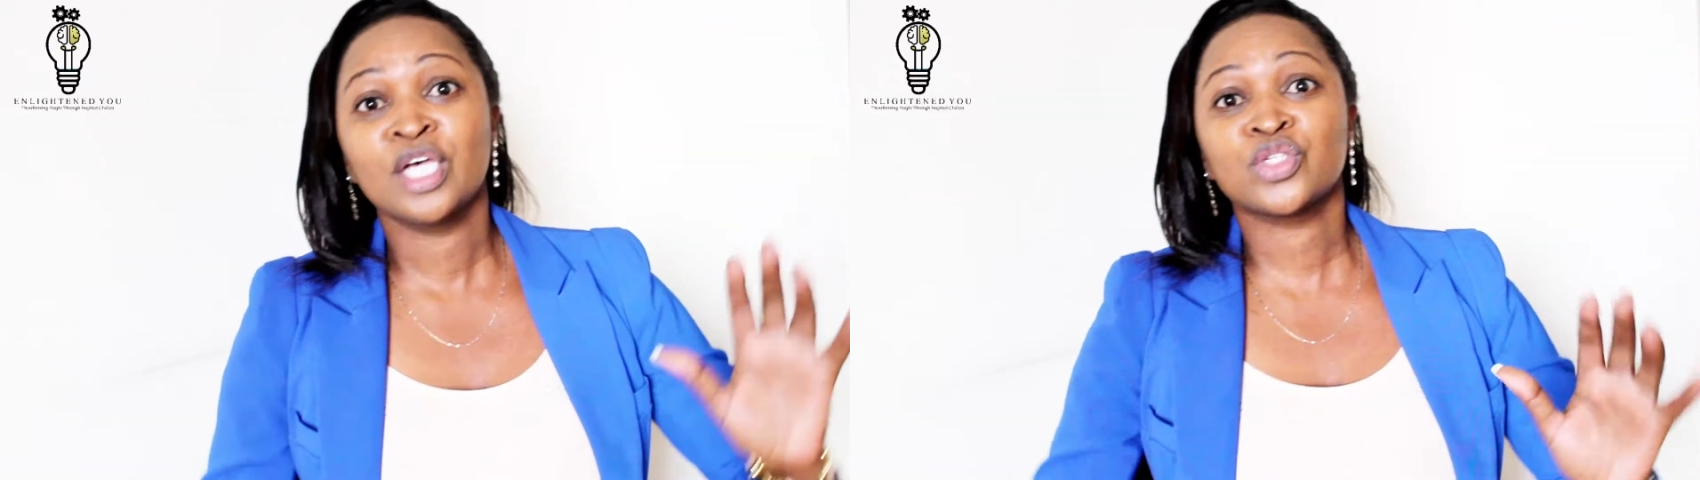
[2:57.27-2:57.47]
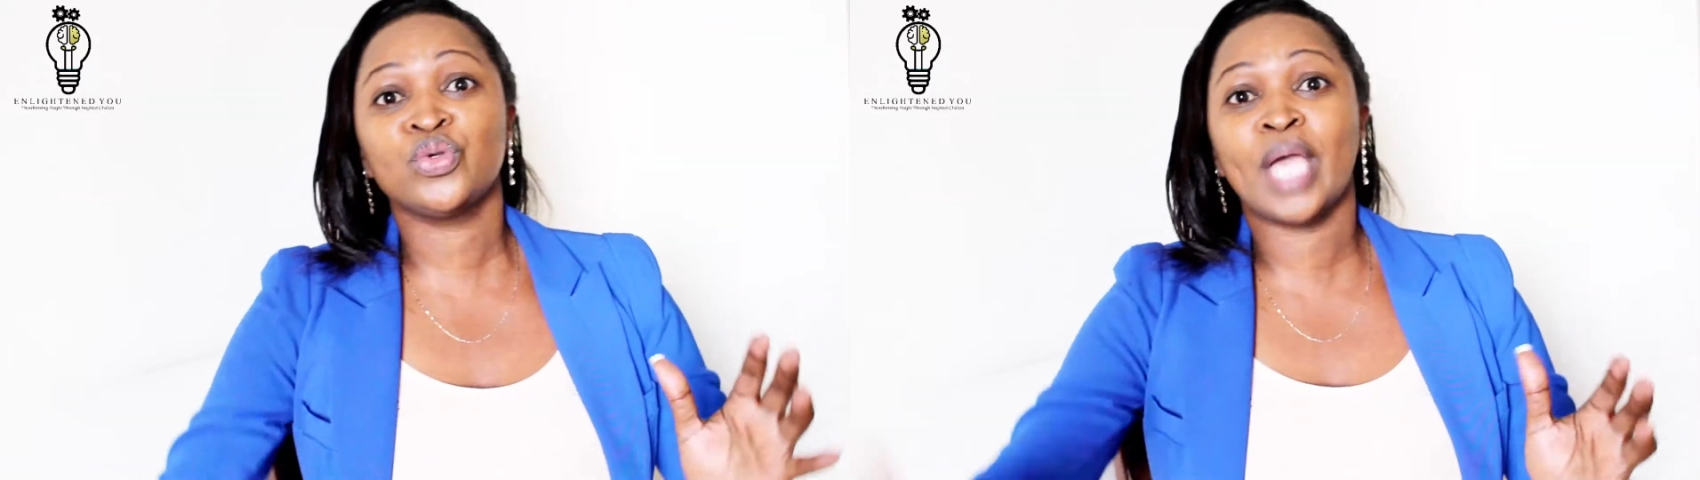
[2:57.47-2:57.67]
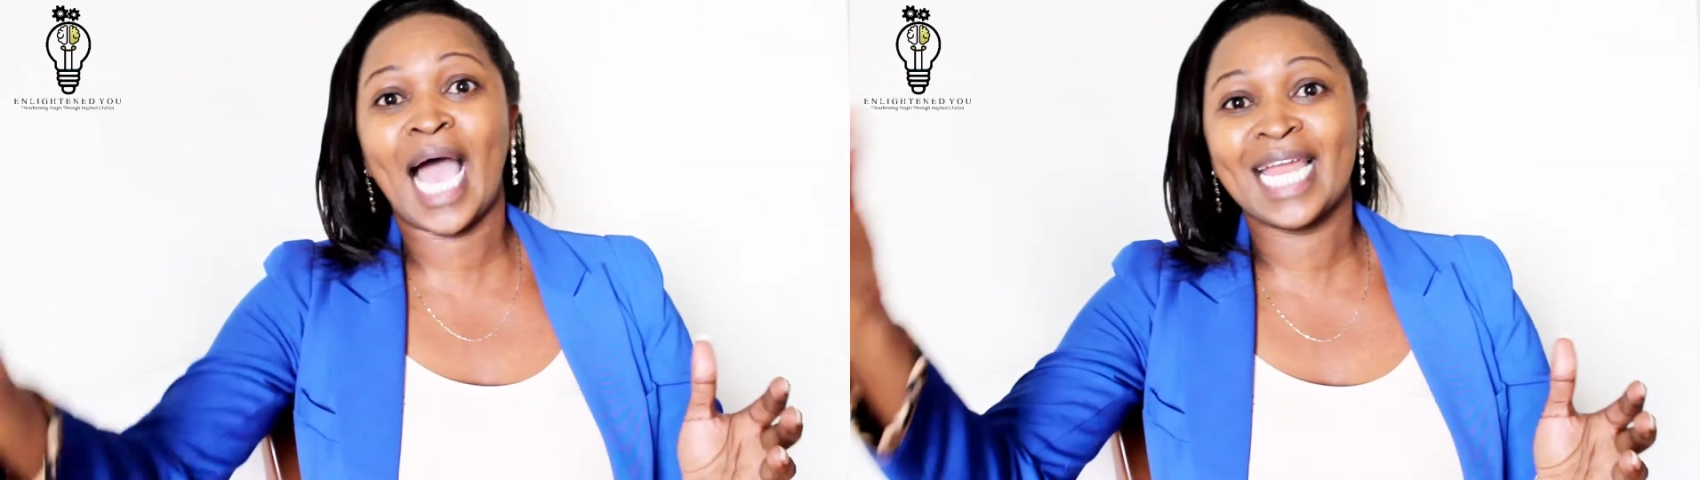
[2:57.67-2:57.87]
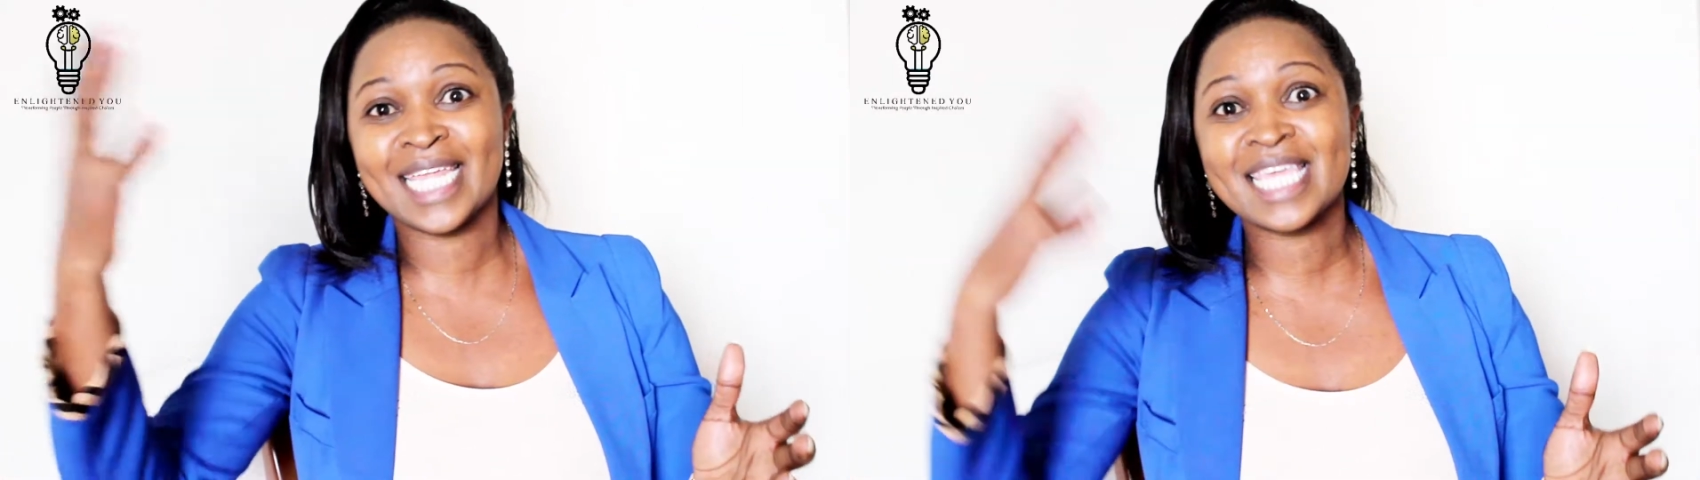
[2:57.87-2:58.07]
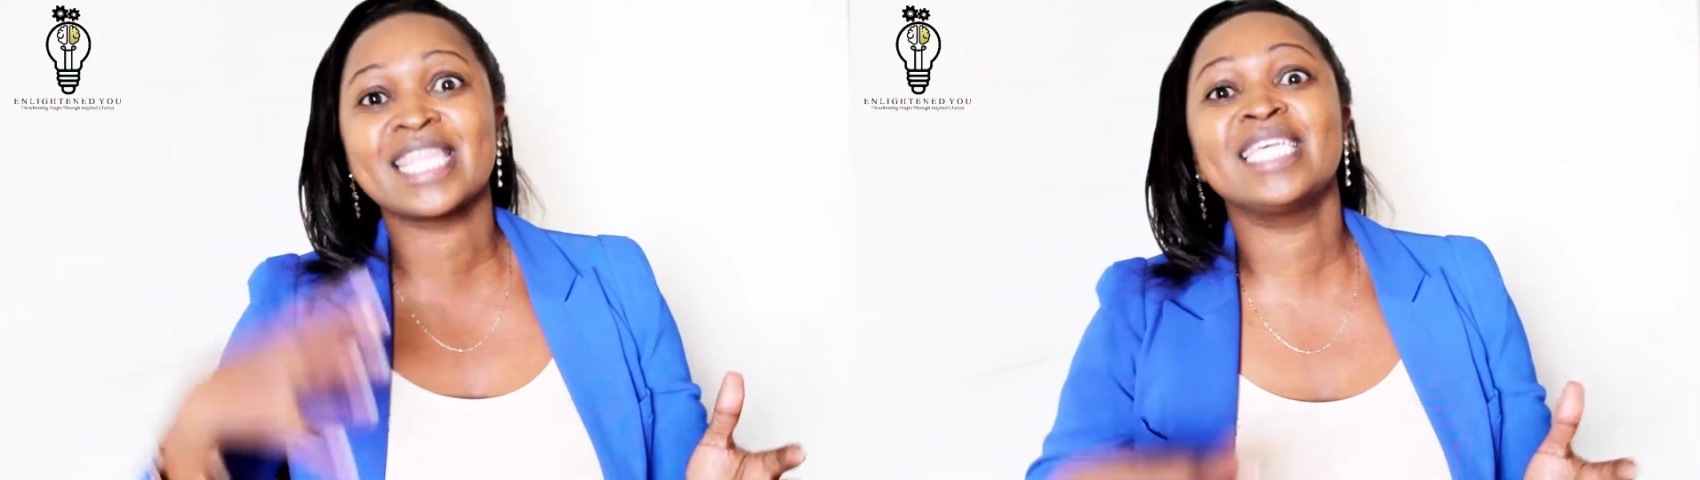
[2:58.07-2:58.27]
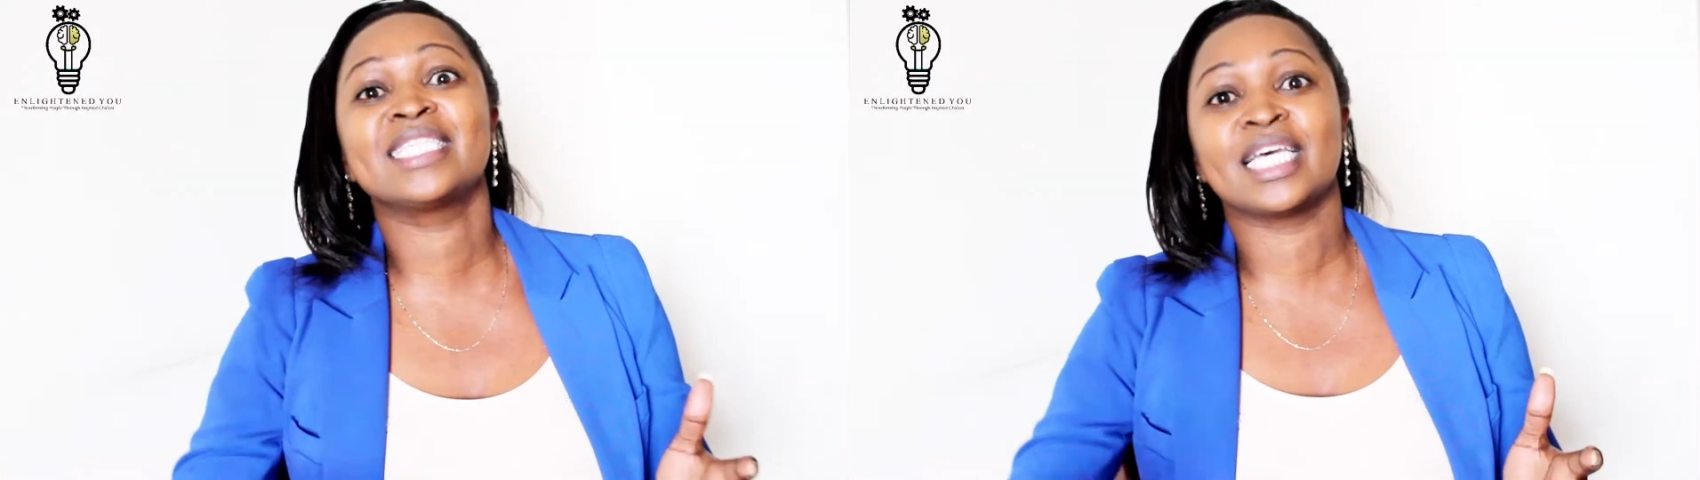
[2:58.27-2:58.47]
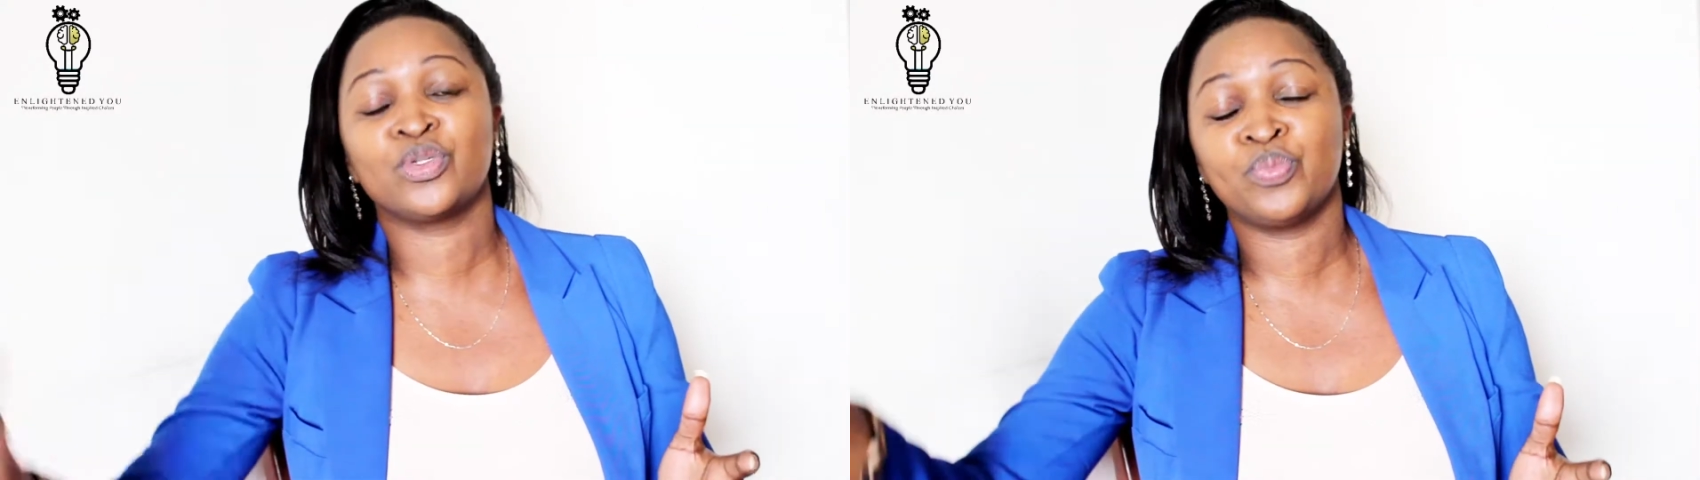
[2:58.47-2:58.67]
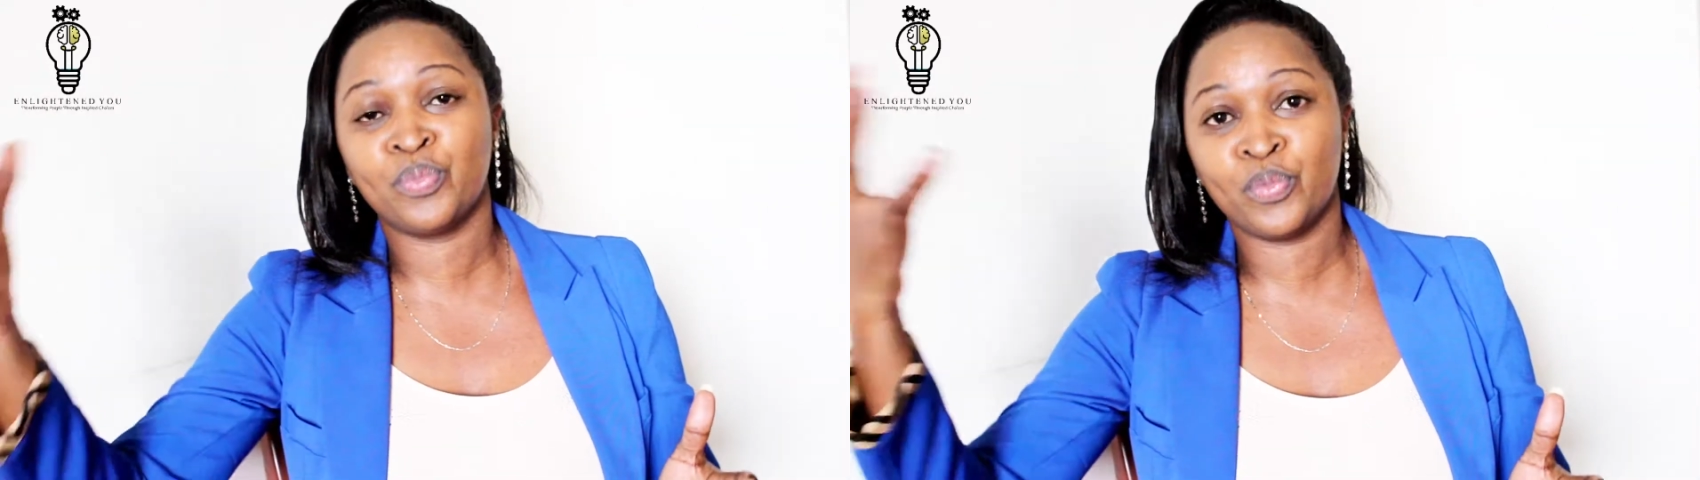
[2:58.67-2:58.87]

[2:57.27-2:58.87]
so you're adding things that you